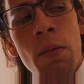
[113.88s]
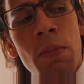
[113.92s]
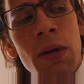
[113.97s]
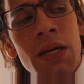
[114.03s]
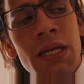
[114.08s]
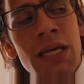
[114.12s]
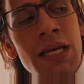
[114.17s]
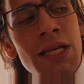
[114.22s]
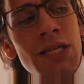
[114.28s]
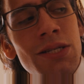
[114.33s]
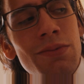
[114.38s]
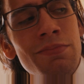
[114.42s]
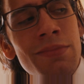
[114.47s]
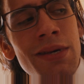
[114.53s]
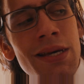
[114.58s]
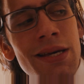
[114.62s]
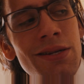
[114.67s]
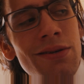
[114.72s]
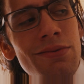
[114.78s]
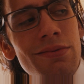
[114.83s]
But his
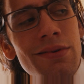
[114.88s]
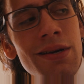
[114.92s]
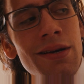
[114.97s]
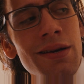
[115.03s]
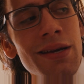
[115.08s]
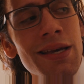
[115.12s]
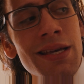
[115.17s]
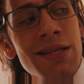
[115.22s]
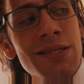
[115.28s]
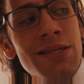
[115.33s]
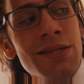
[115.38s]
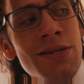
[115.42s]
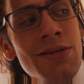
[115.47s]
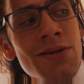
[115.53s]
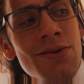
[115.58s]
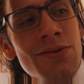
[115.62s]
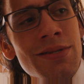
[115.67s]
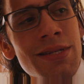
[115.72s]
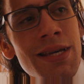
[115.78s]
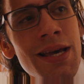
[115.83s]
murderer is
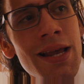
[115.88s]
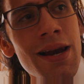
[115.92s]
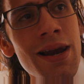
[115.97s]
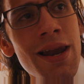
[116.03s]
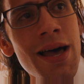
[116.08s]
not at